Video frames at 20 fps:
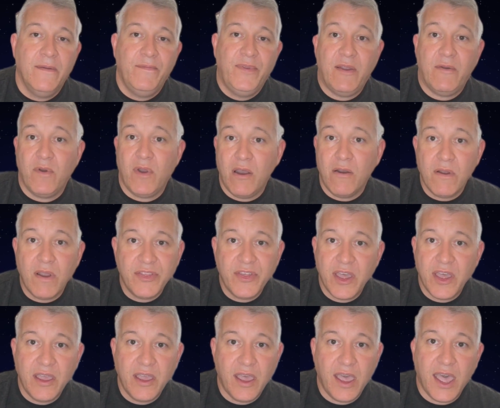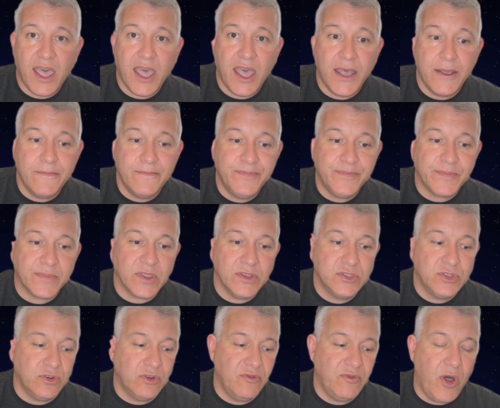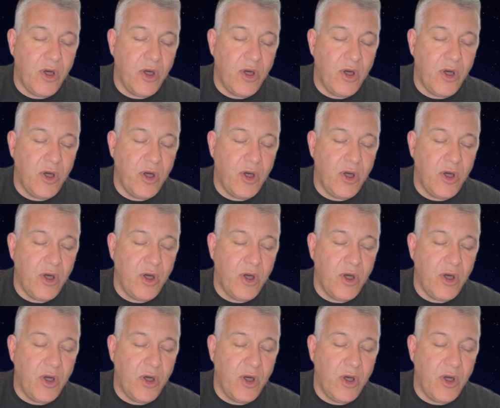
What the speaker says: There are other sort of